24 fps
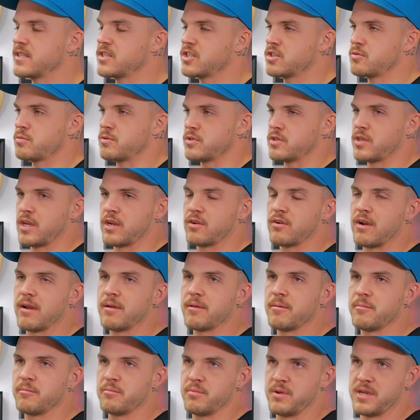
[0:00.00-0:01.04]
Yeah. I just was like,
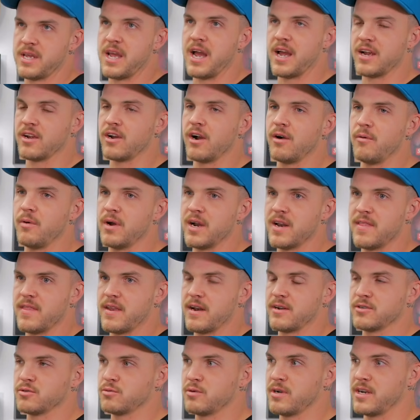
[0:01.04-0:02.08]
but yeah, I got one, and then
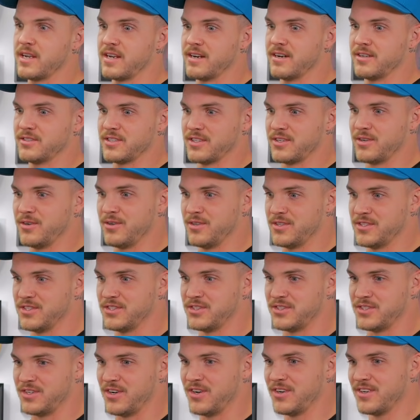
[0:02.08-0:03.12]
I was reading it. I was like, oh, this
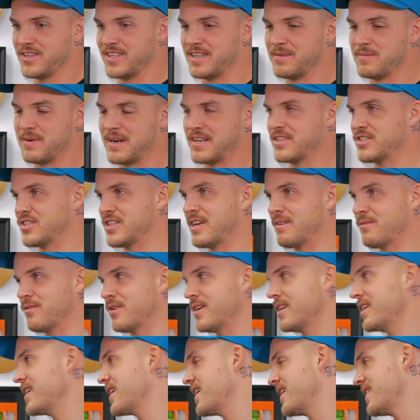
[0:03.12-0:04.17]
is gnarly, but I just kept
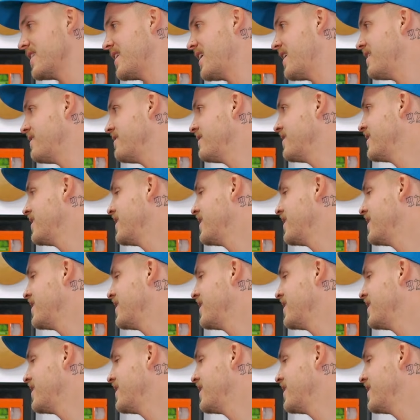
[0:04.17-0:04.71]
reading it. And then